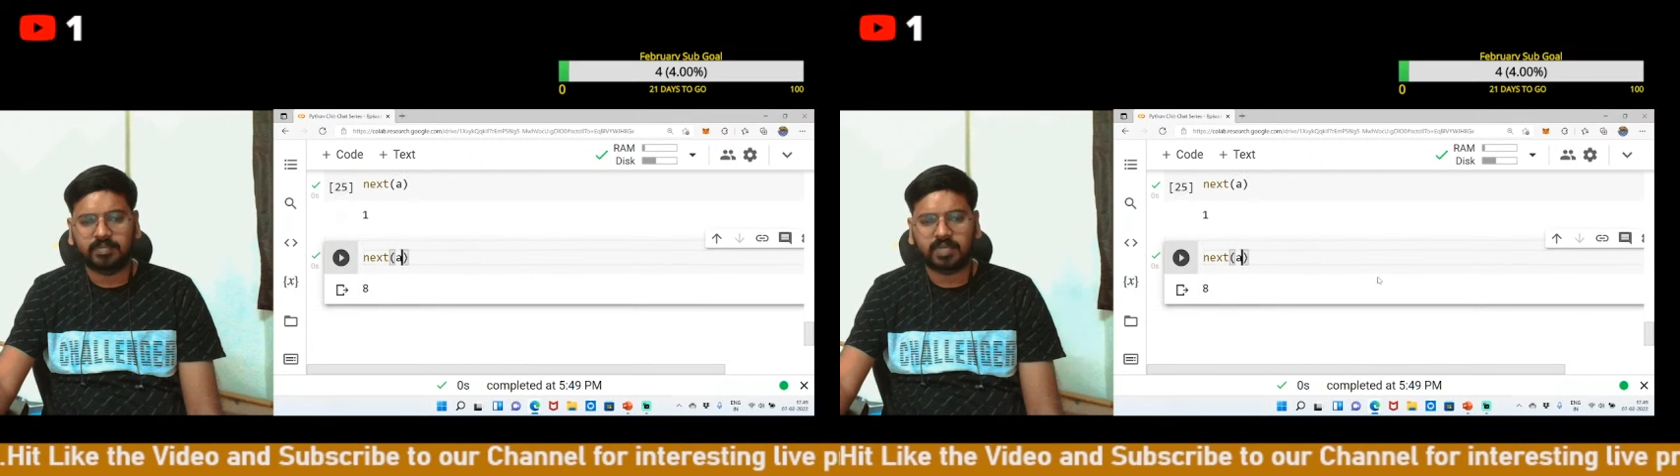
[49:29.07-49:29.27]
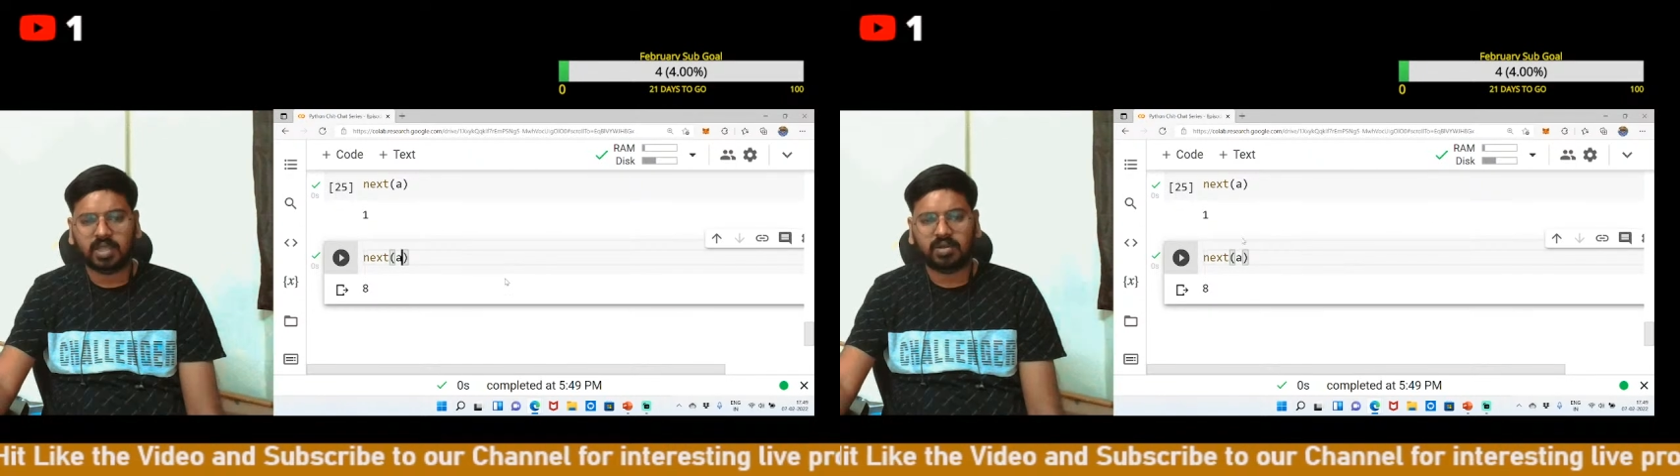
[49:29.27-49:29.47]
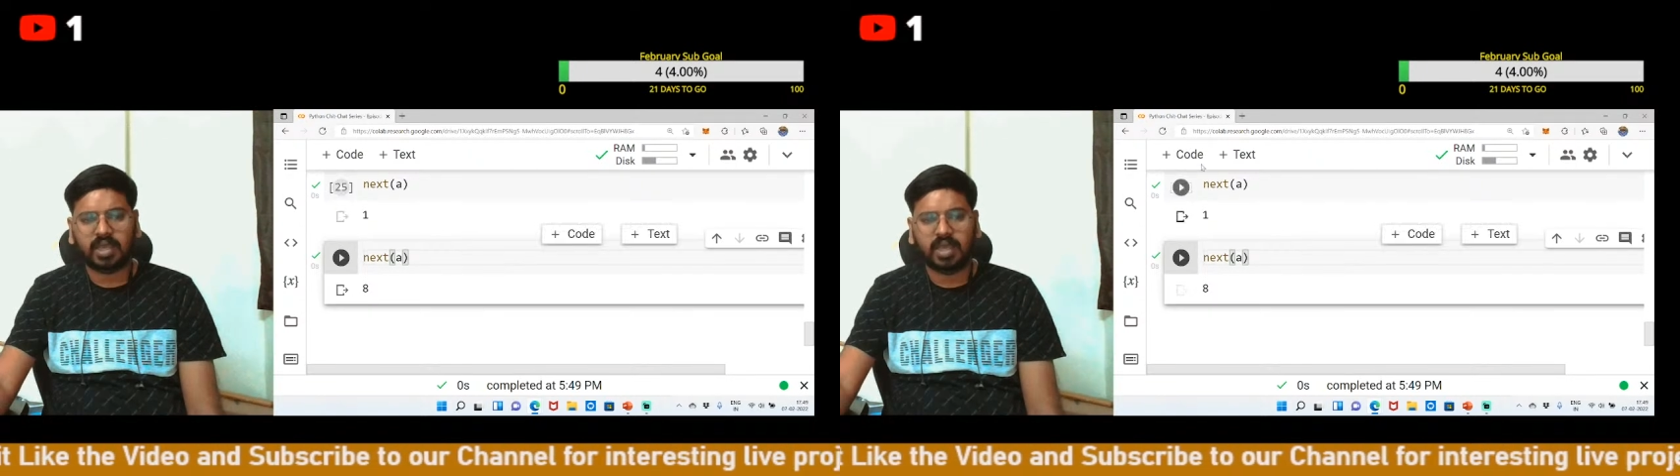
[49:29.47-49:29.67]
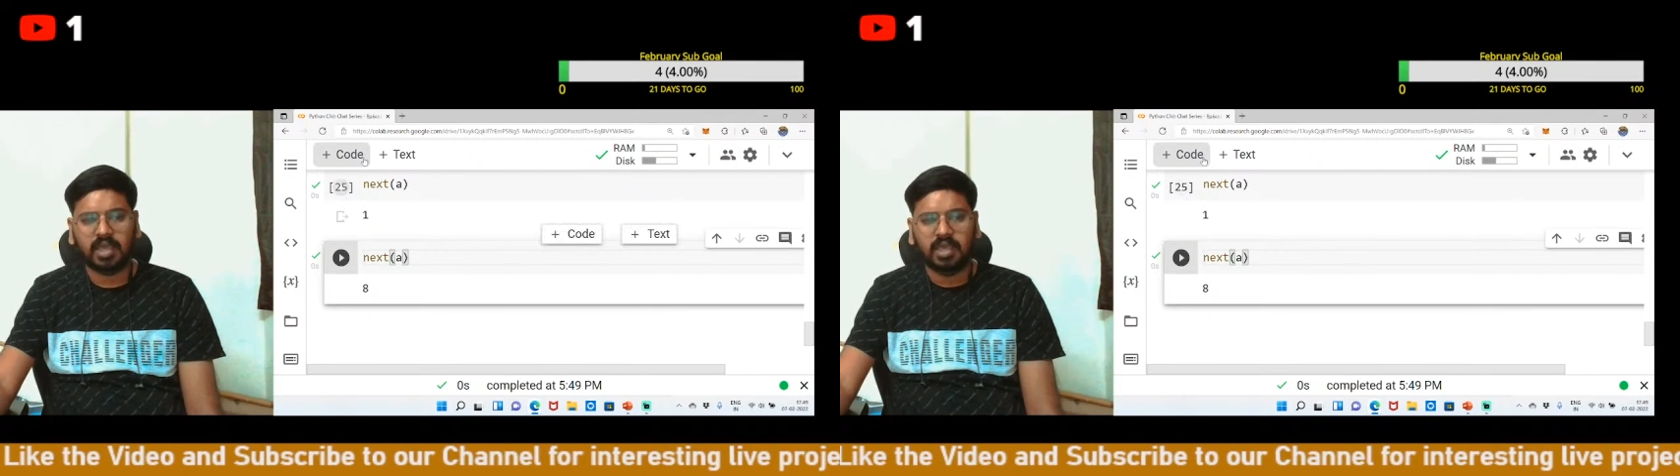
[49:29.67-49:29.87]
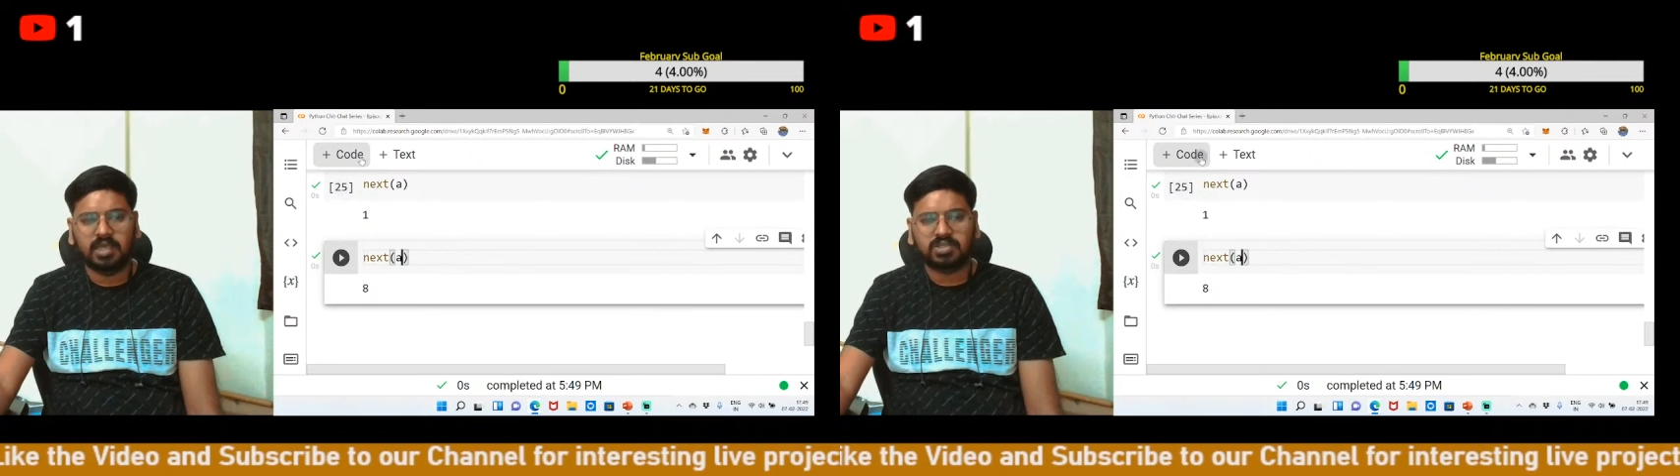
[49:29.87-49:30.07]
Okay,
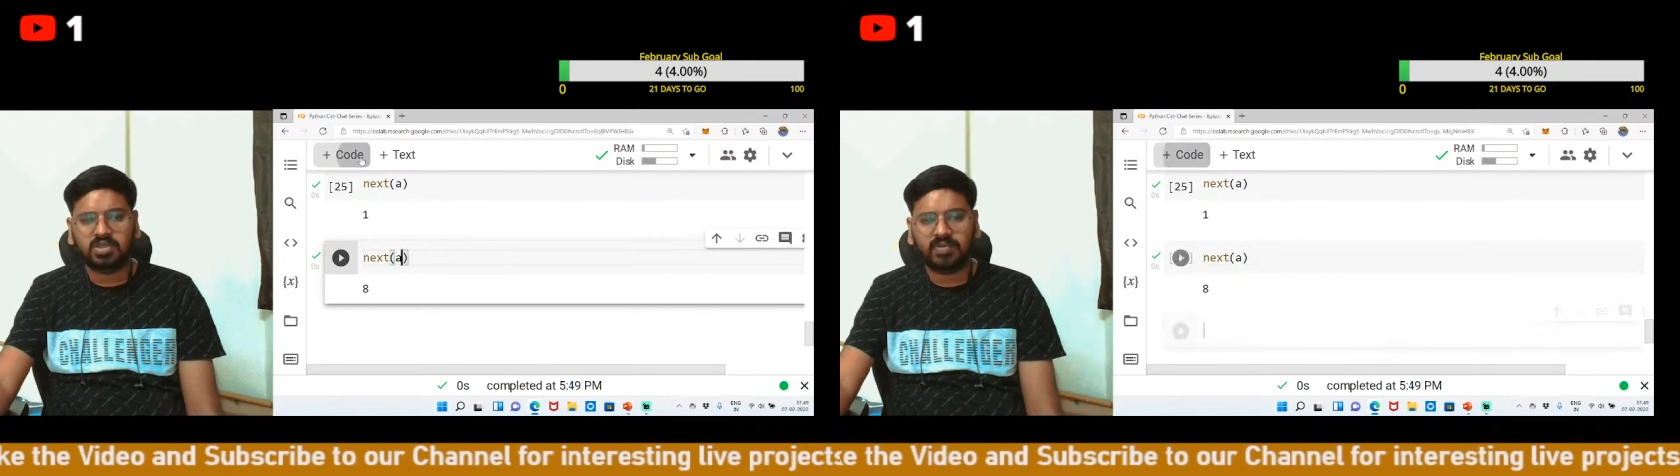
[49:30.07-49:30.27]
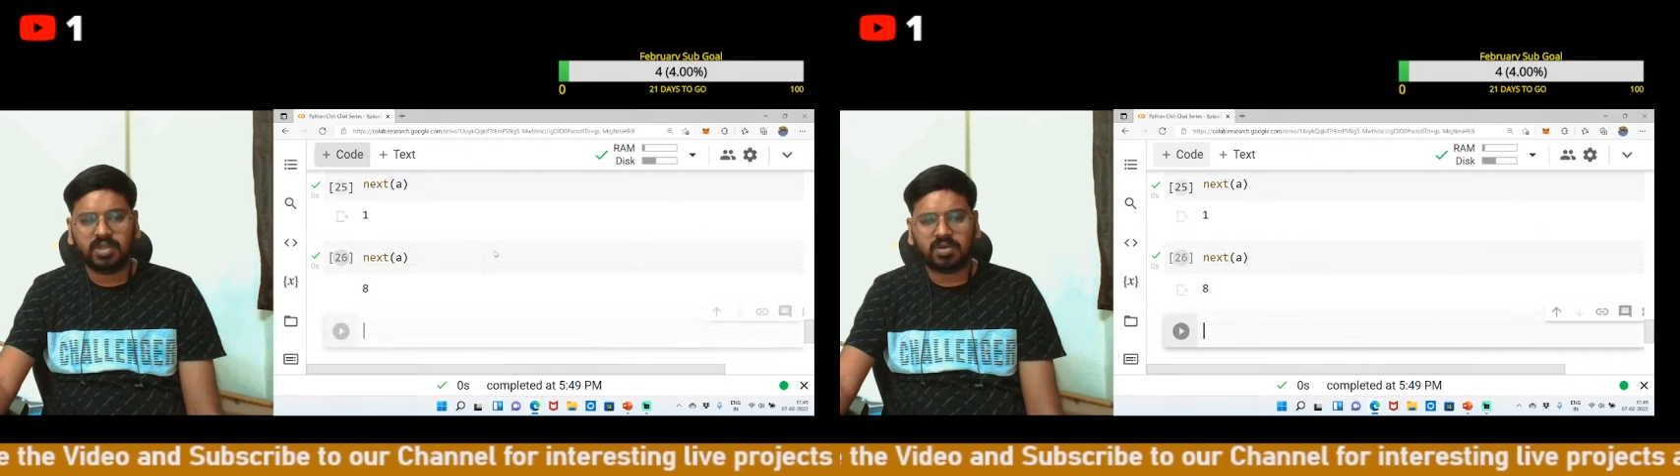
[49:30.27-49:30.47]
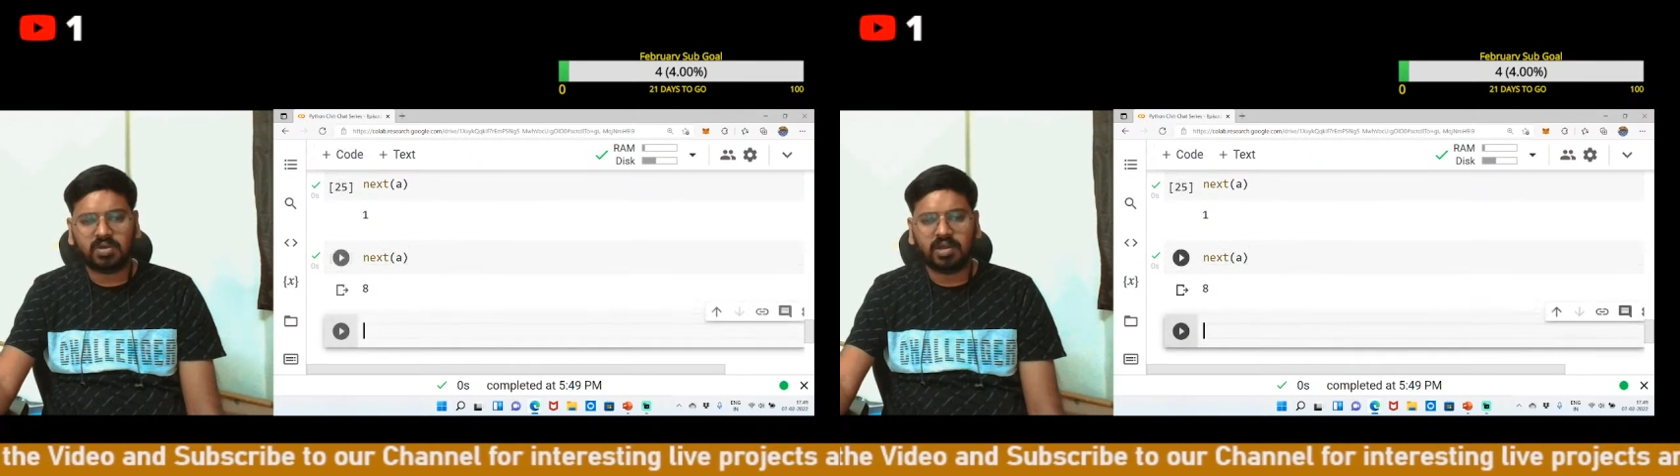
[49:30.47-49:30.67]
so when you call